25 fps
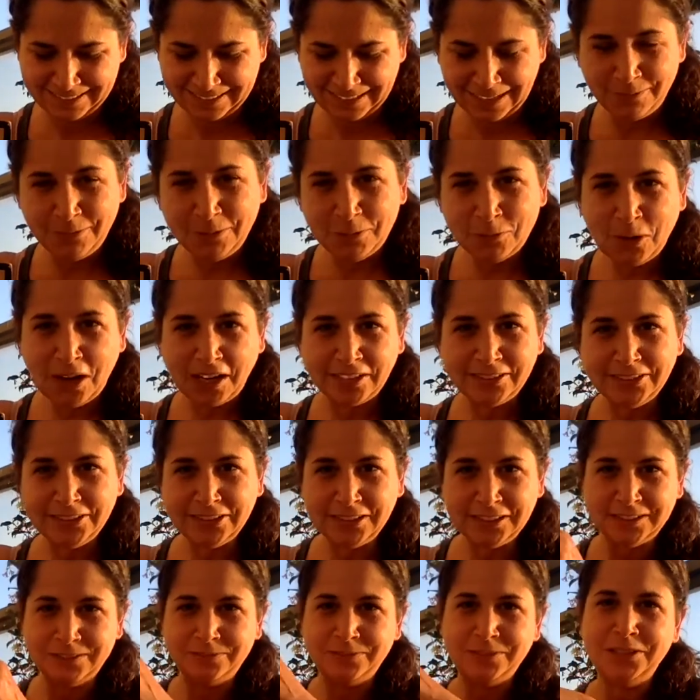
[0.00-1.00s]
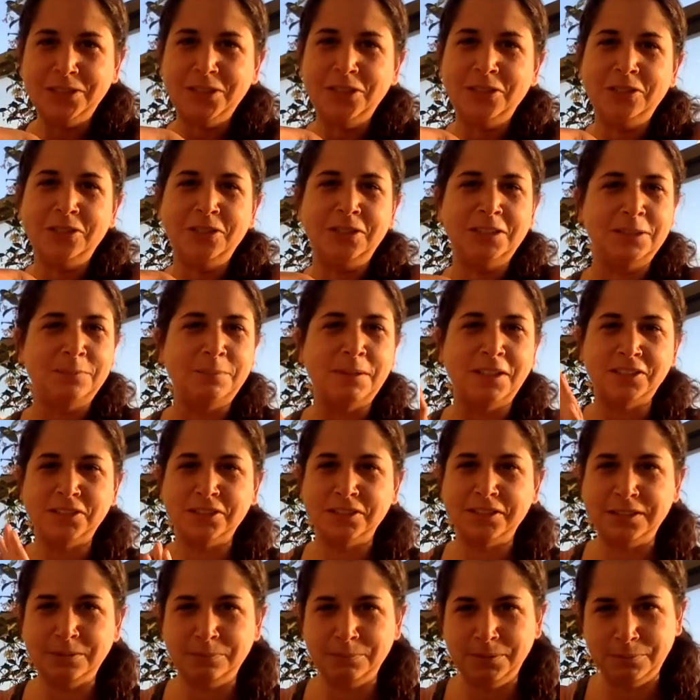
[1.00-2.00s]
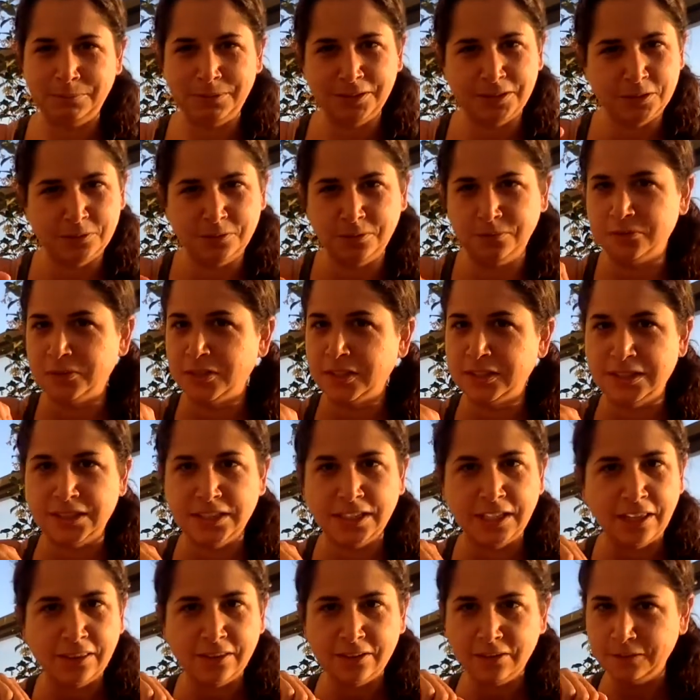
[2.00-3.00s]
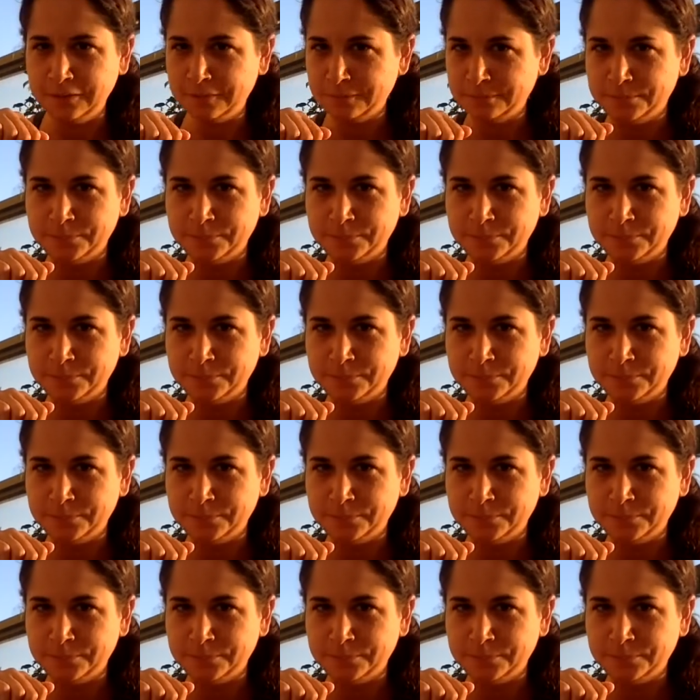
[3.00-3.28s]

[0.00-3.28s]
If you're watching this video, you're special to me because we've worked together.